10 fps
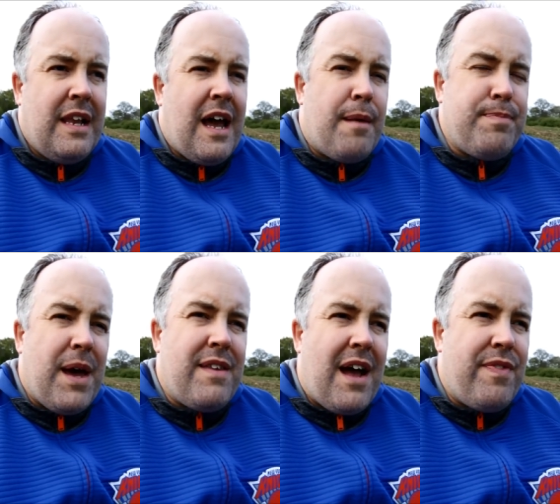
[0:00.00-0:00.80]

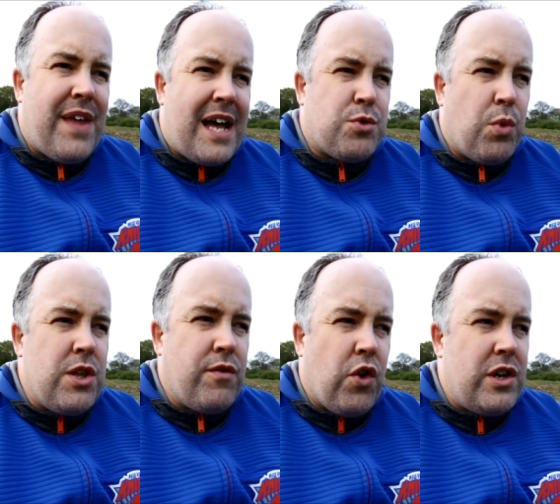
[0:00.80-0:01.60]
And that's what
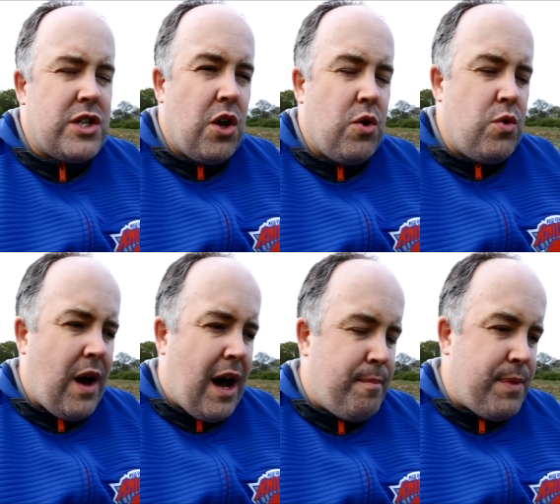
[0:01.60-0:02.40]
you've got to do
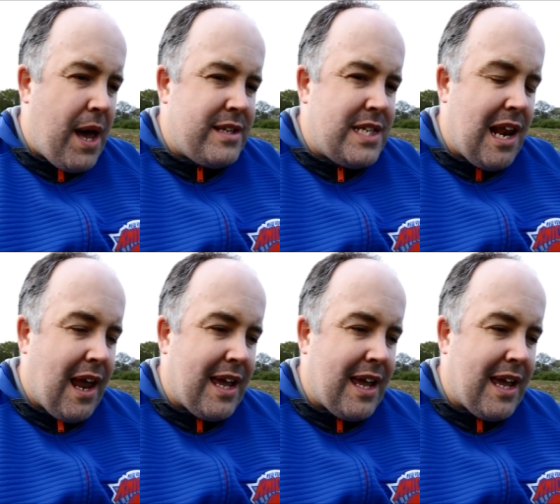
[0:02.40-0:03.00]
until,